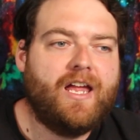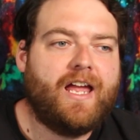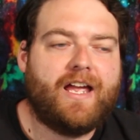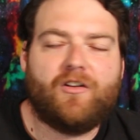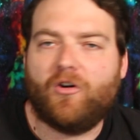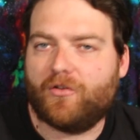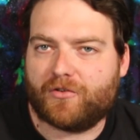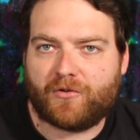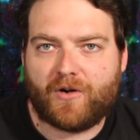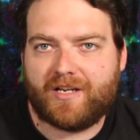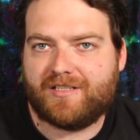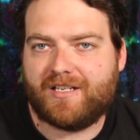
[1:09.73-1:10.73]
and all the
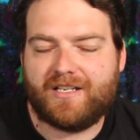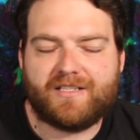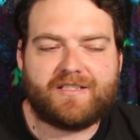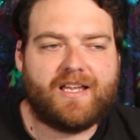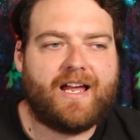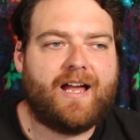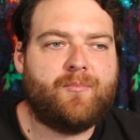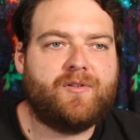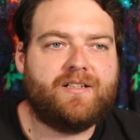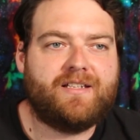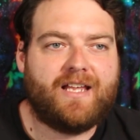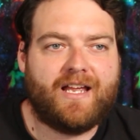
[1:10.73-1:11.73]
craziness that happened
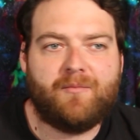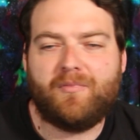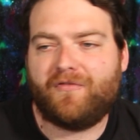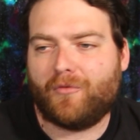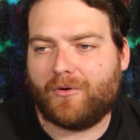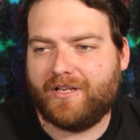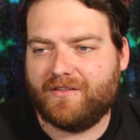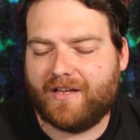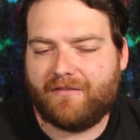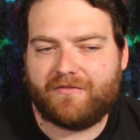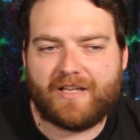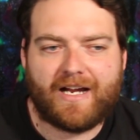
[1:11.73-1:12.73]
at the end before he
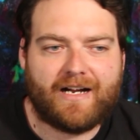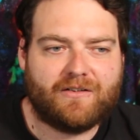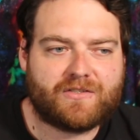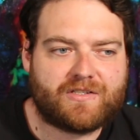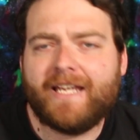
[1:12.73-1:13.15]
left the house.